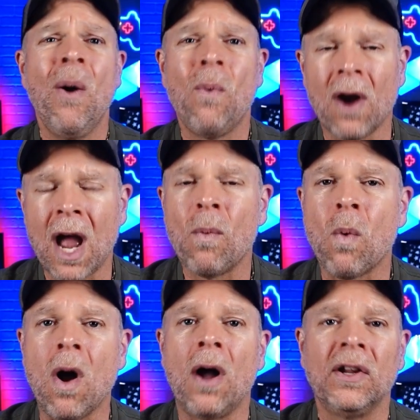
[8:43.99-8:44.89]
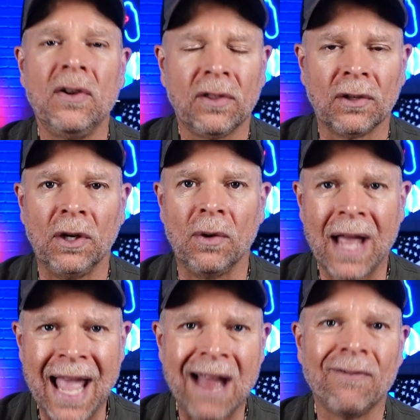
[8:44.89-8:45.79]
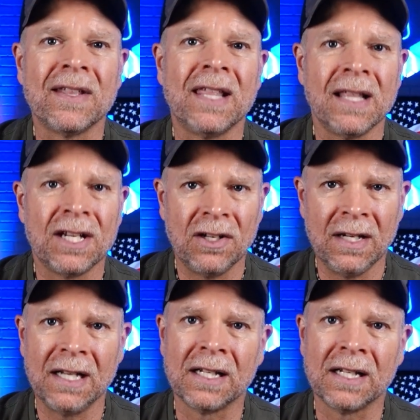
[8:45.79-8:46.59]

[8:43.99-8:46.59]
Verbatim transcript: where I walk you through everything that you need